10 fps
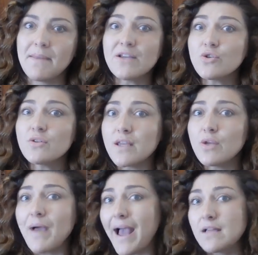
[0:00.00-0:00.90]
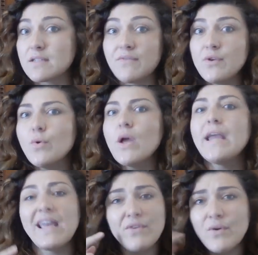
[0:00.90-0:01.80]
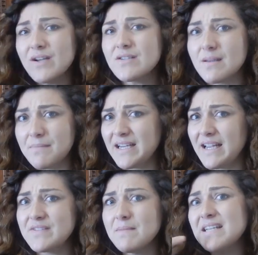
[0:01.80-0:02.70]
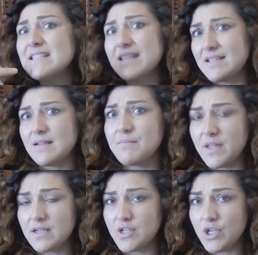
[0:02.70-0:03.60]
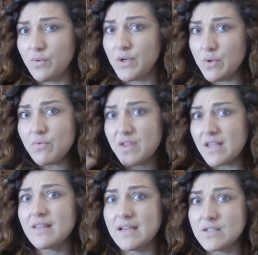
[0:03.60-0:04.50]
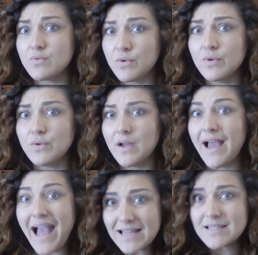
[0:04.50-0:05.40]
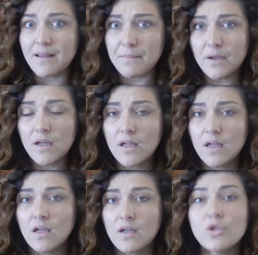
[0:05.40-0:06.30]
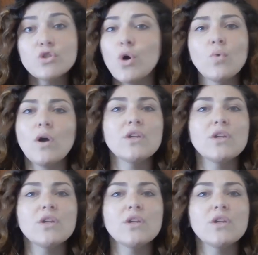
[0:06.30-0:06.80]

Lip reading: Make sure that you ask. If you hear somebody says something to you and you think that it's rude, ask them. Don't